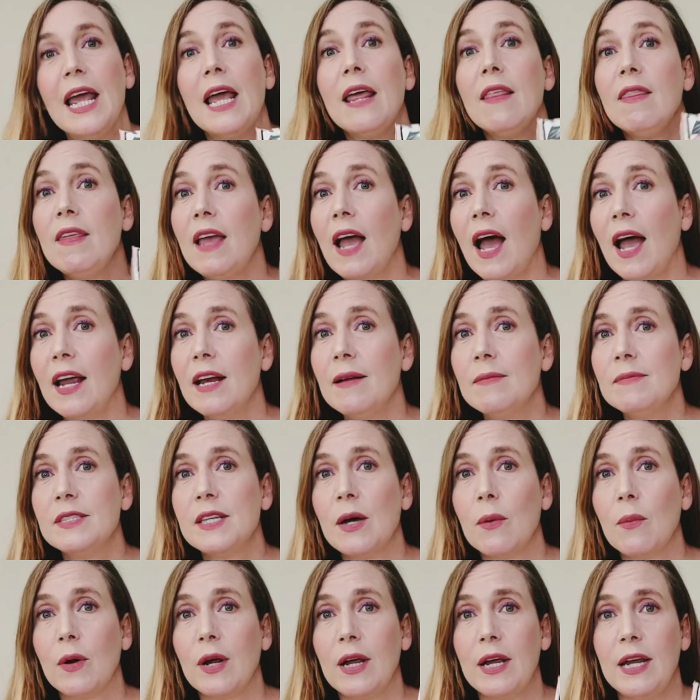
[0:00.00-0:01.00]
The items
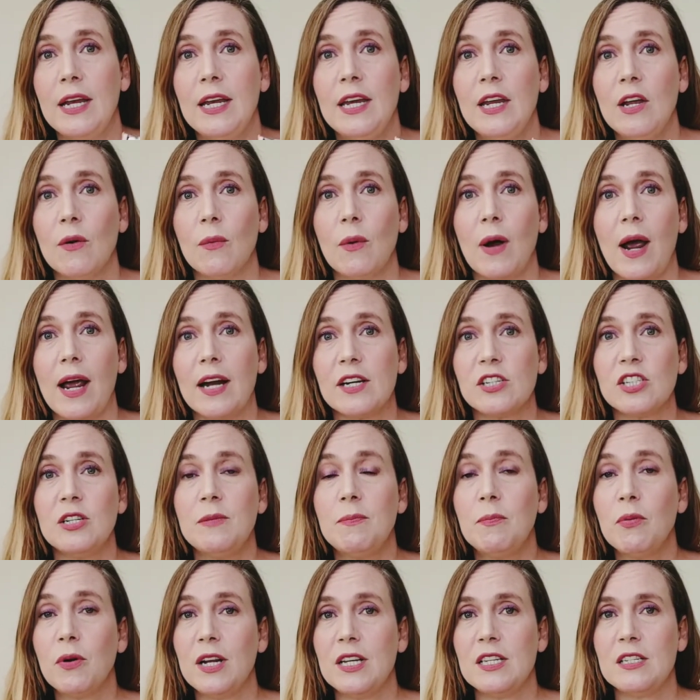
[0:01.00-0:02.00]
that were in here were actually
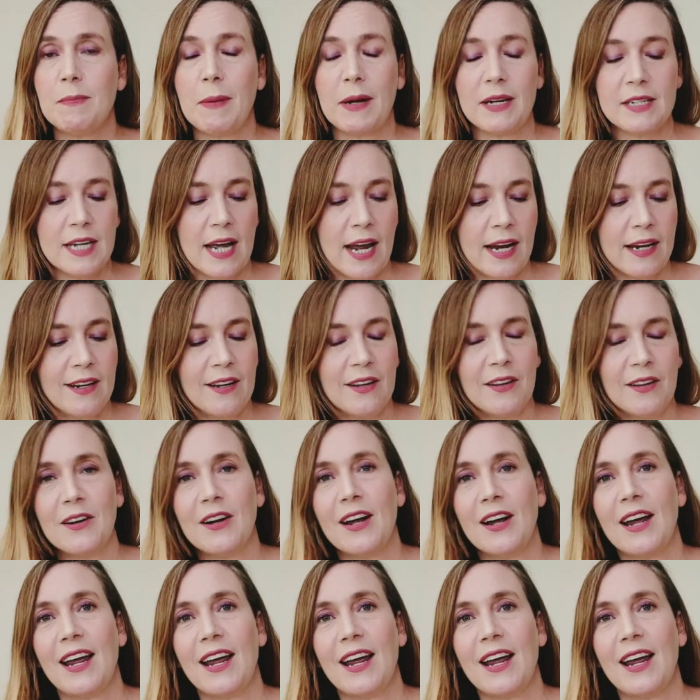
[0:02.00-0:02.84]
pretty spectacular,